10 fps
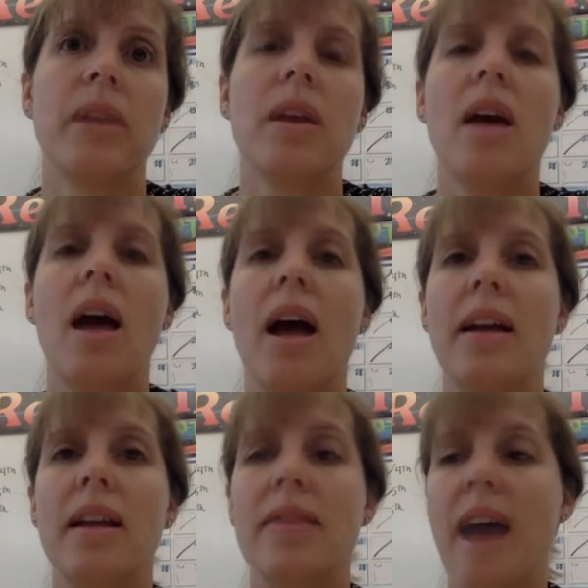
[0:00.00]
And
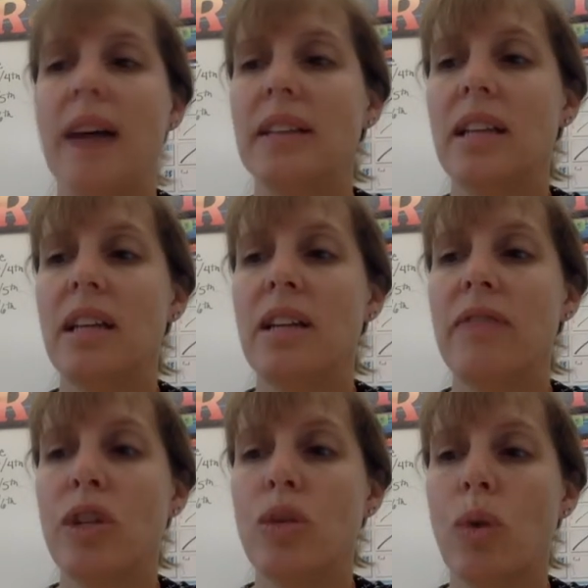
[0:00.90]
that's an
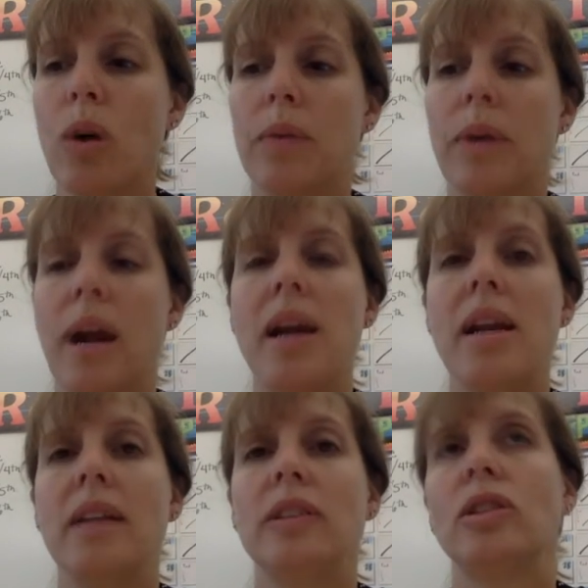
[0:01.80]
individual, right?
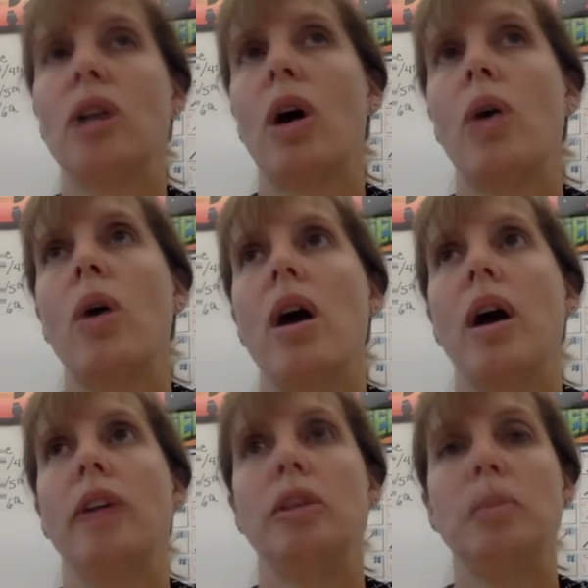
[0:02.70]
And so a
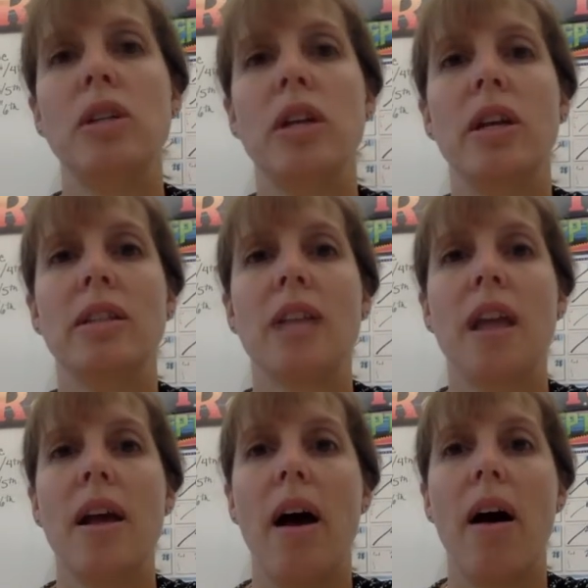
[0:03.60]
species
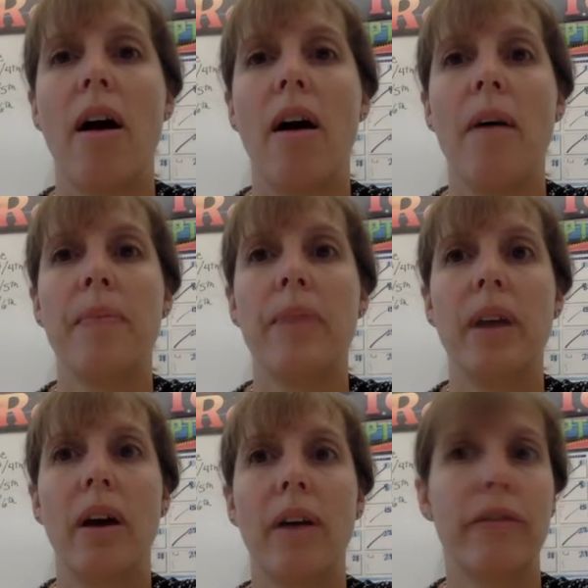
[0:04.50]

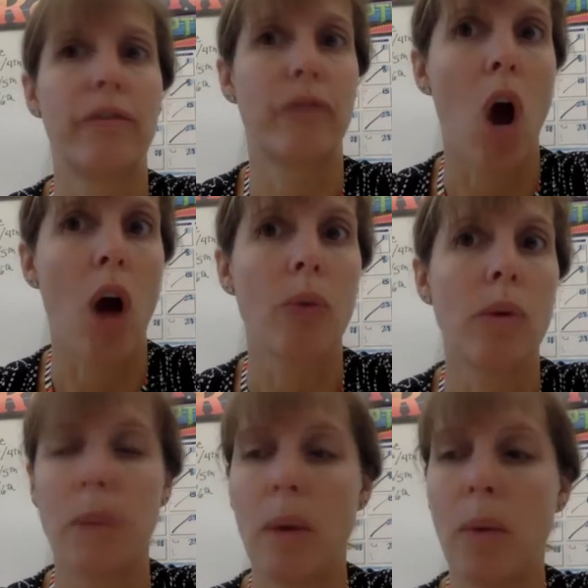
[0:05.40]
of frog would
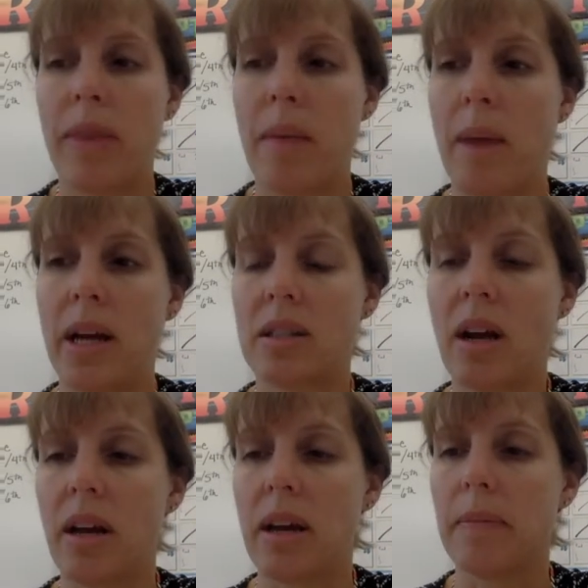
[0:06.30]
be what they might
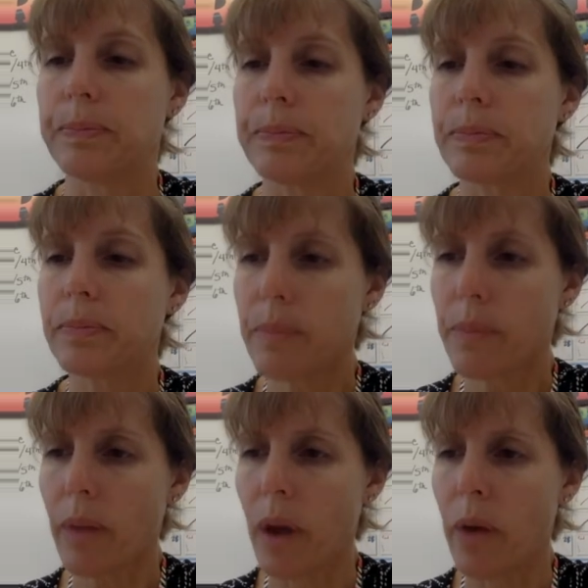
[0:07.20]
study.
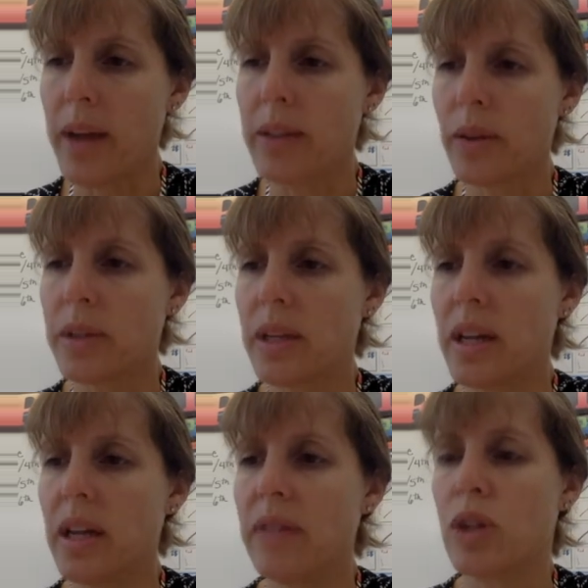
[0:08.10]
Okay, so it's an
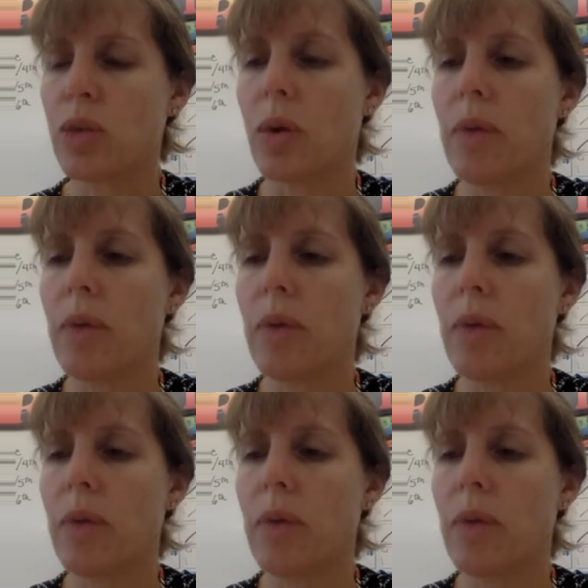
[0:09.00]
individual.